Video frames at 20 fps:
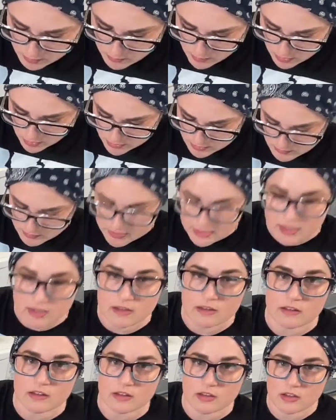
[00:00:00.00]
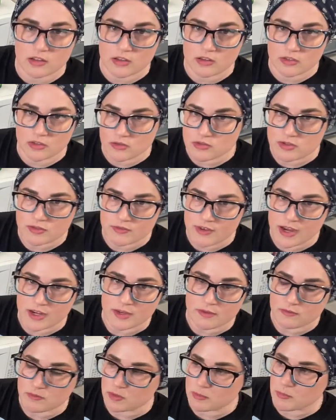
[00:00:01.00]
molds, those are
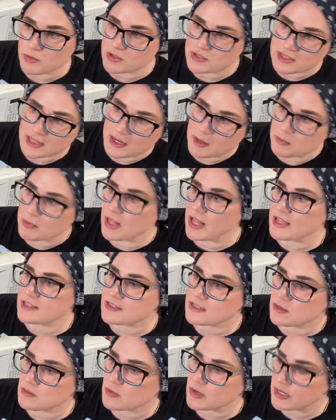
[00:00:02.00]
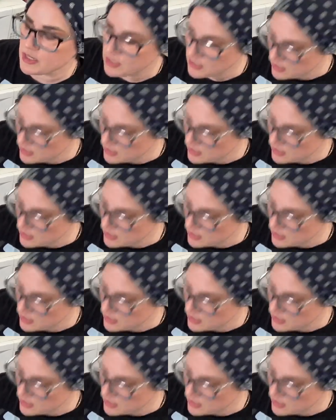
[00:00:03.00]
vacuum form molds, like a plastic one.